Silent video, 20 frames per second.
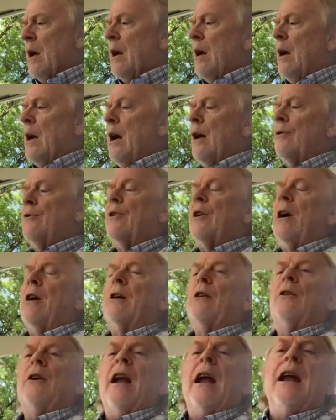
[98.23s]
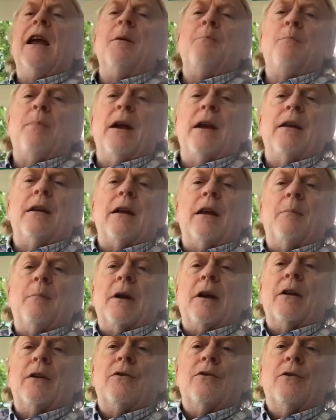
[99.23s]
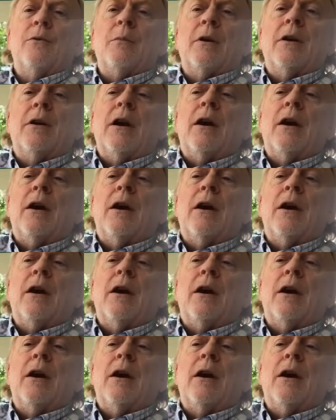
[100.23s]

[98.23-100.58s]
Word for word: Uh, how to Conquer a Pandemic, excuse me.